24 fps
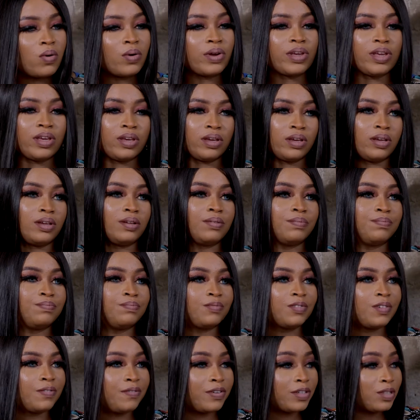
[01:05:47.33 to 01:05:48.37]
Okay.
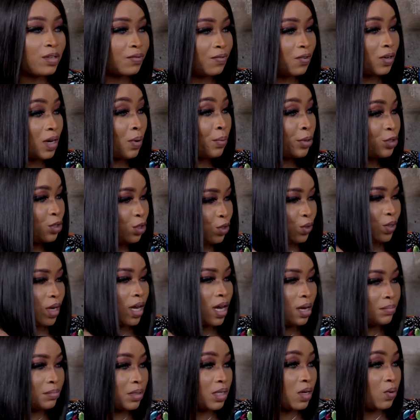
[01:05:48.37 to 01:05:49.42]
First of all, I want you to
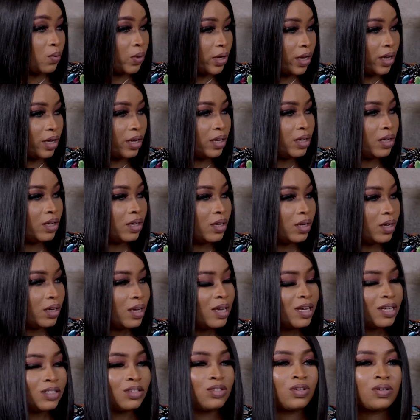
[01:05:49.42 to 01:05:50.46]
calm down, okay?
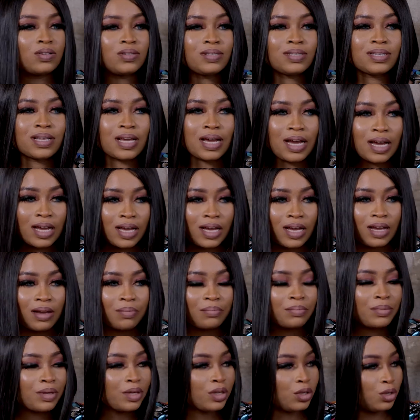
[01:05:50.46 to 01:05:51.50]
Just
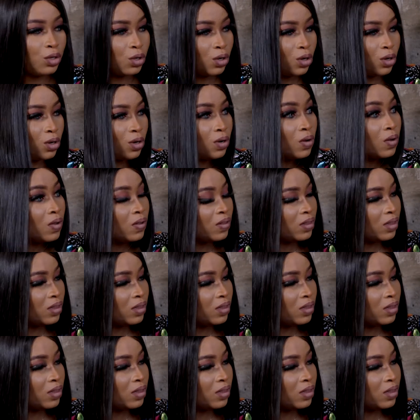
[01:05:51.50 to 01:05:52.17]
calm your